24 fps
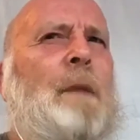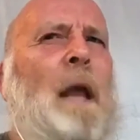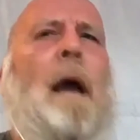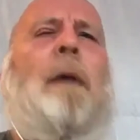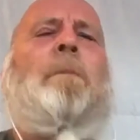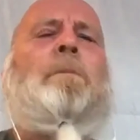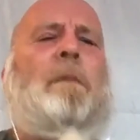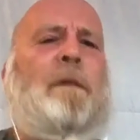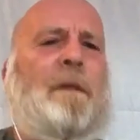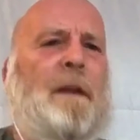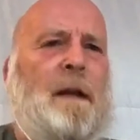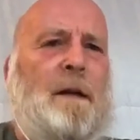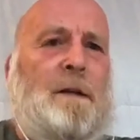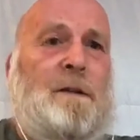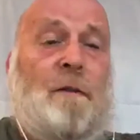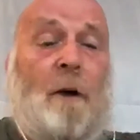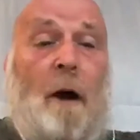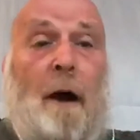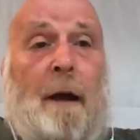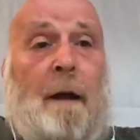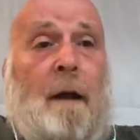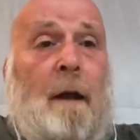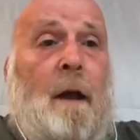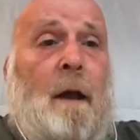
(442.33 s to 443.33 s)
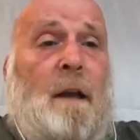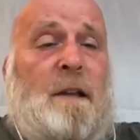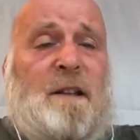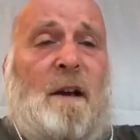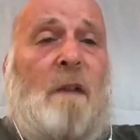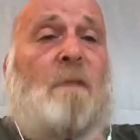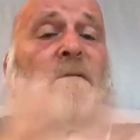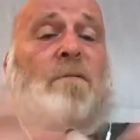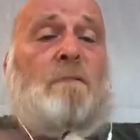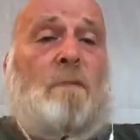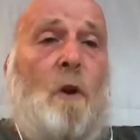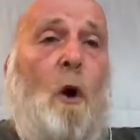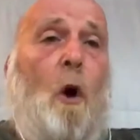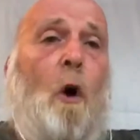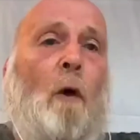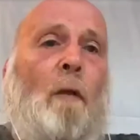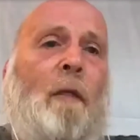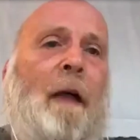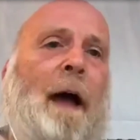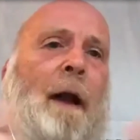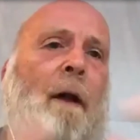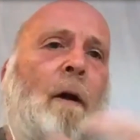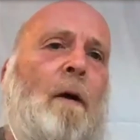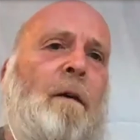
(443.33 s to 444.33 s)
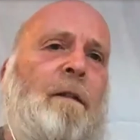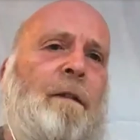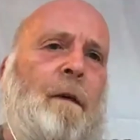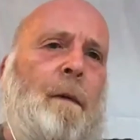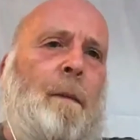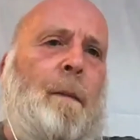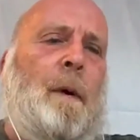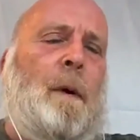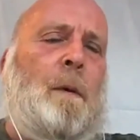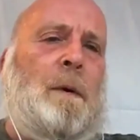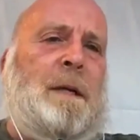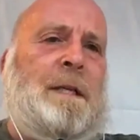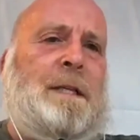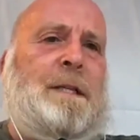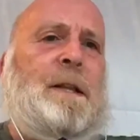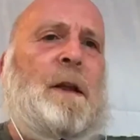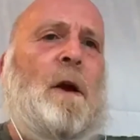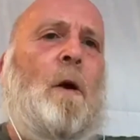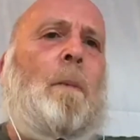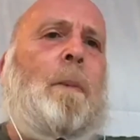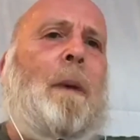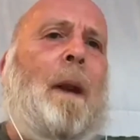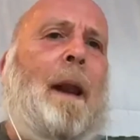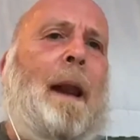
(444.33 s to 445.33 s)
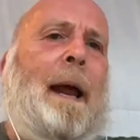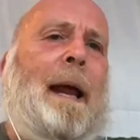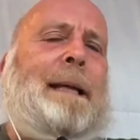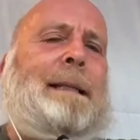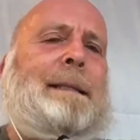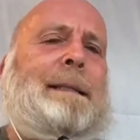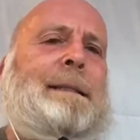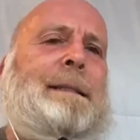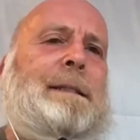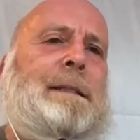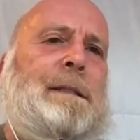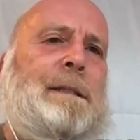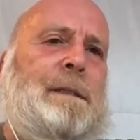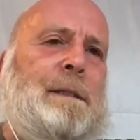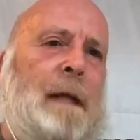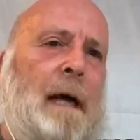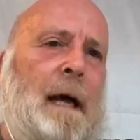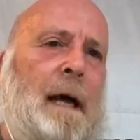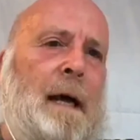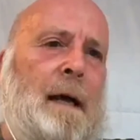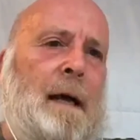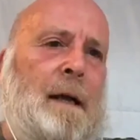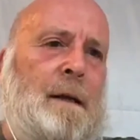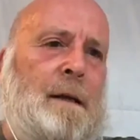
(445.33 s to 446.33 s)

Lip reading: I think that's right. So not that often, but we still plan to do that.